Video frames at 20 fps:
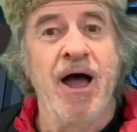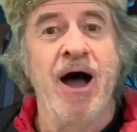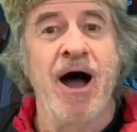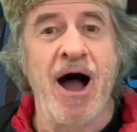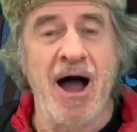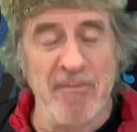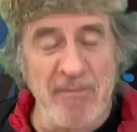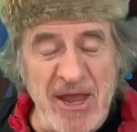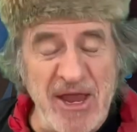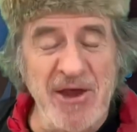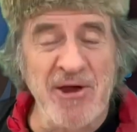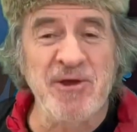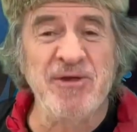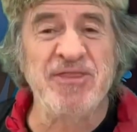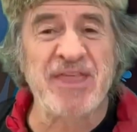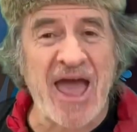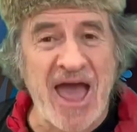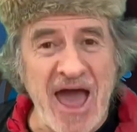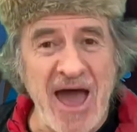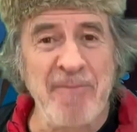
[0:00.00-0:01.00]
I'm here at
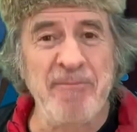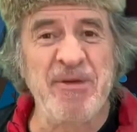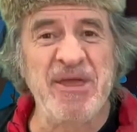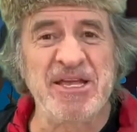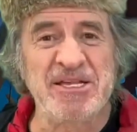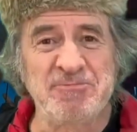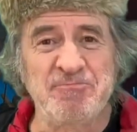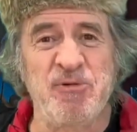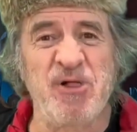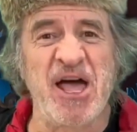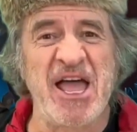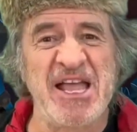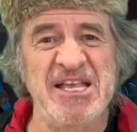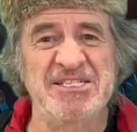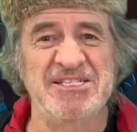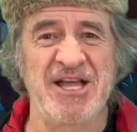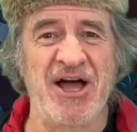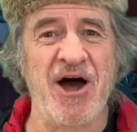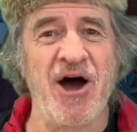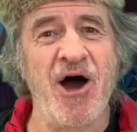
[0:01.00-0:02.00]
the happiest
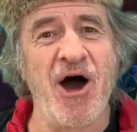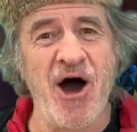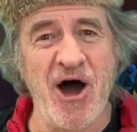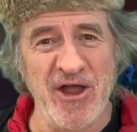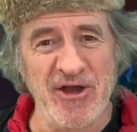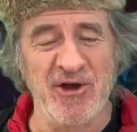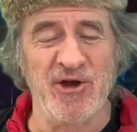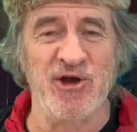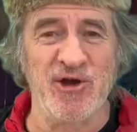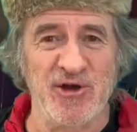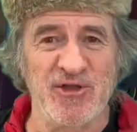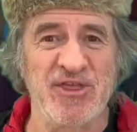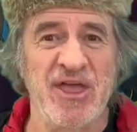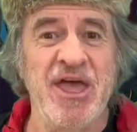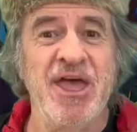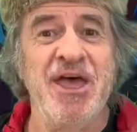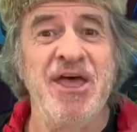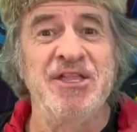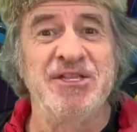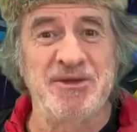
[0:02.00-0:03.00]
place on earth
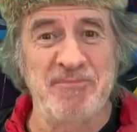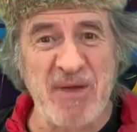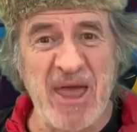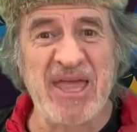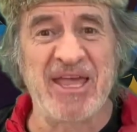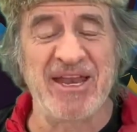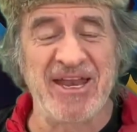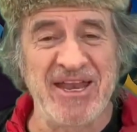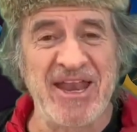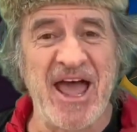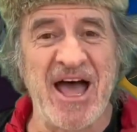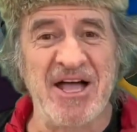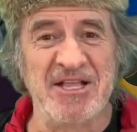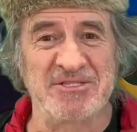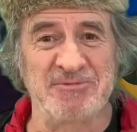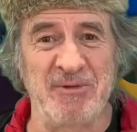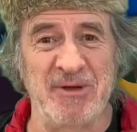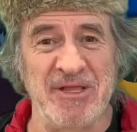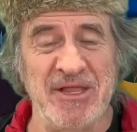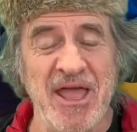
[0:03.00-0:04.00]
to make an
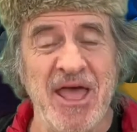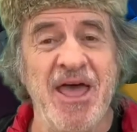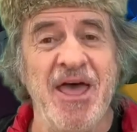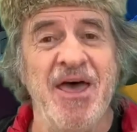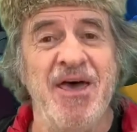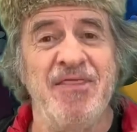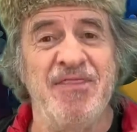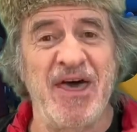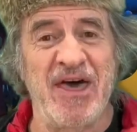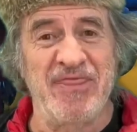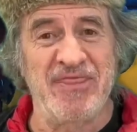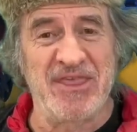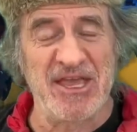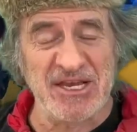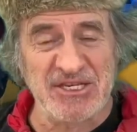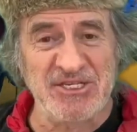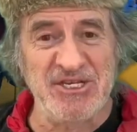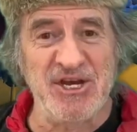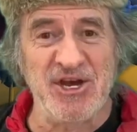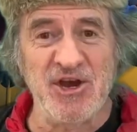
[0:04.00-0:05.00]
announcement that
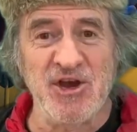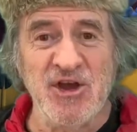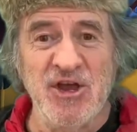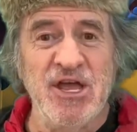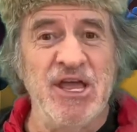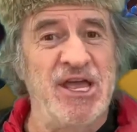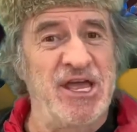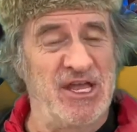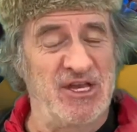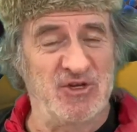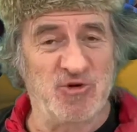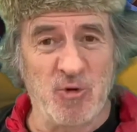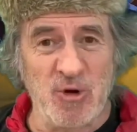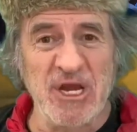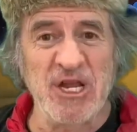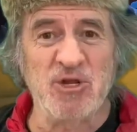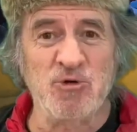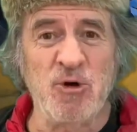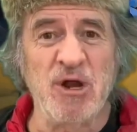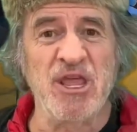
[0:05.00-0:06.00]
this year, in
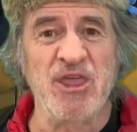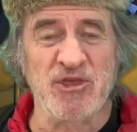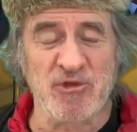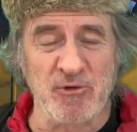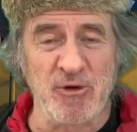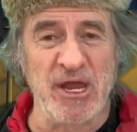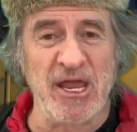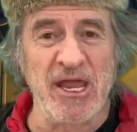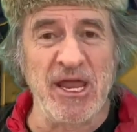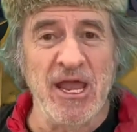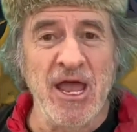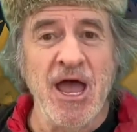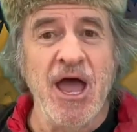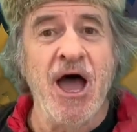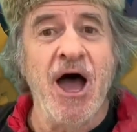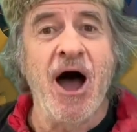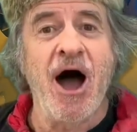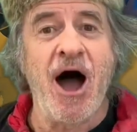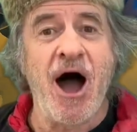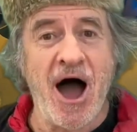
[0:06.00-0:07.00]
2023,
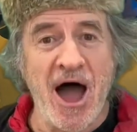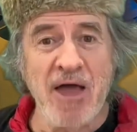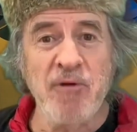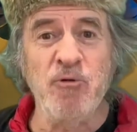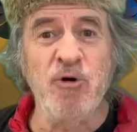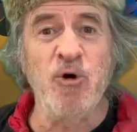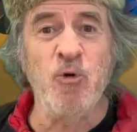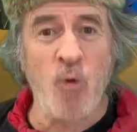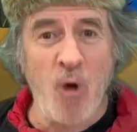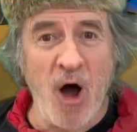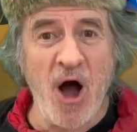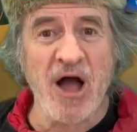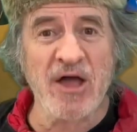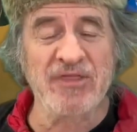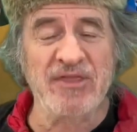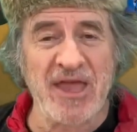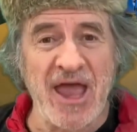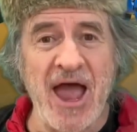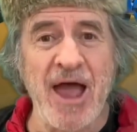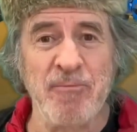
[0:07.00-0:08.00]
I will walk
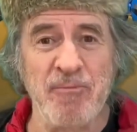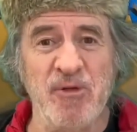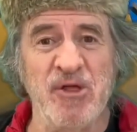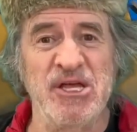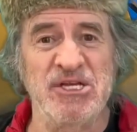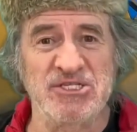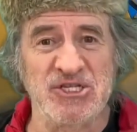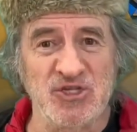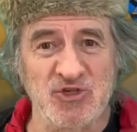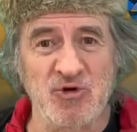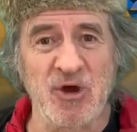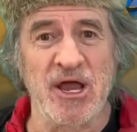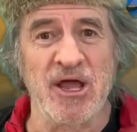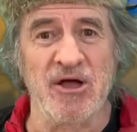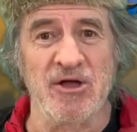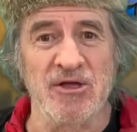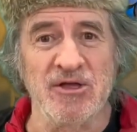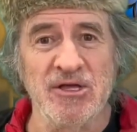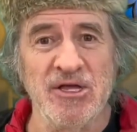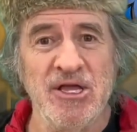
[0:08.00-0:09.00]
the Appalachian
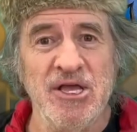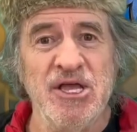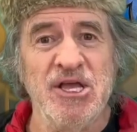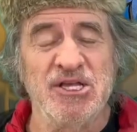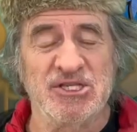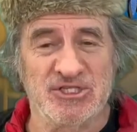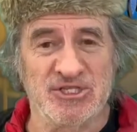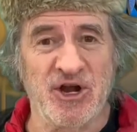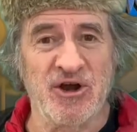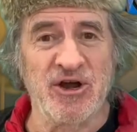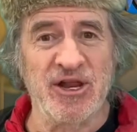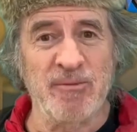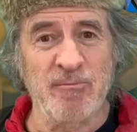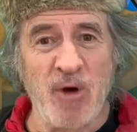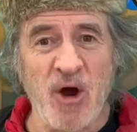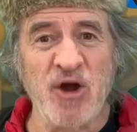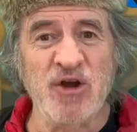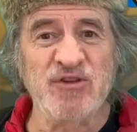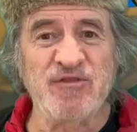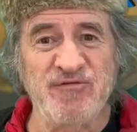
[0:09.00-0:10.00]
Trail, starting
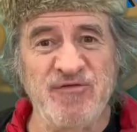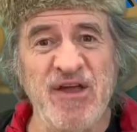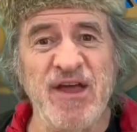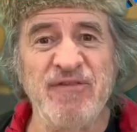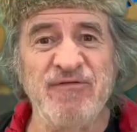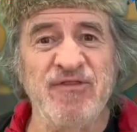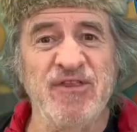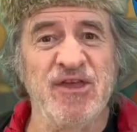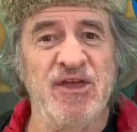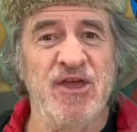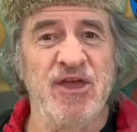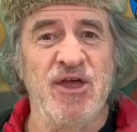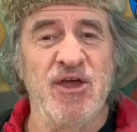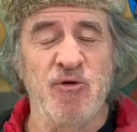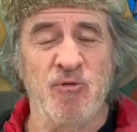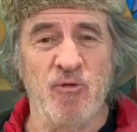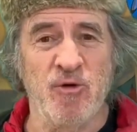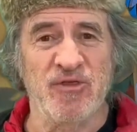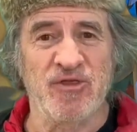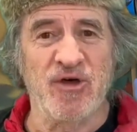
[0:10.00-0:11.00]
March 5th
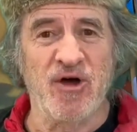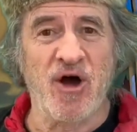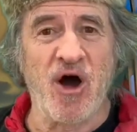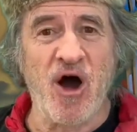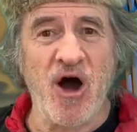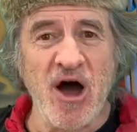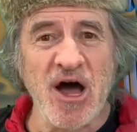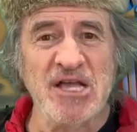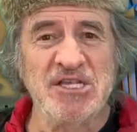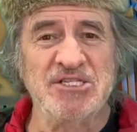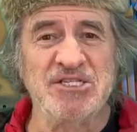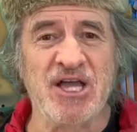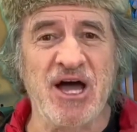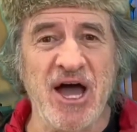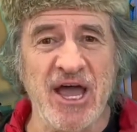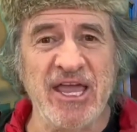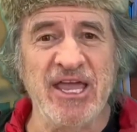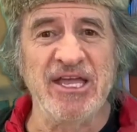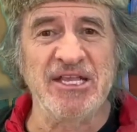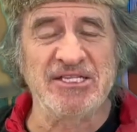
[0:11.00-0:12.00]
with Oz the
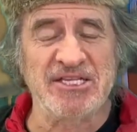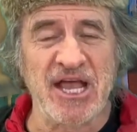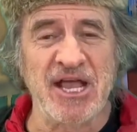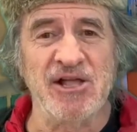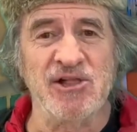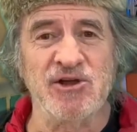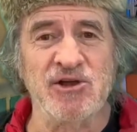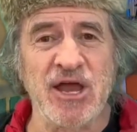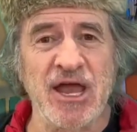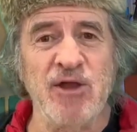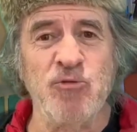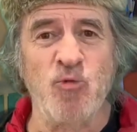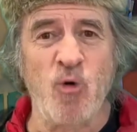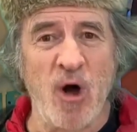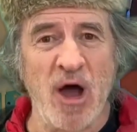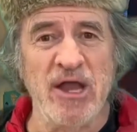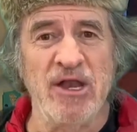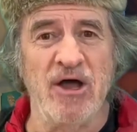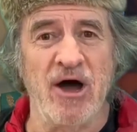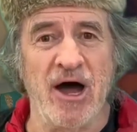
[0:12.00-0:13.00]
Hiking Sailor and
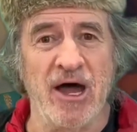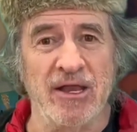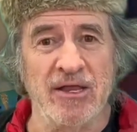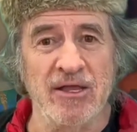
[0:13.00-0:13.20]
Why Not.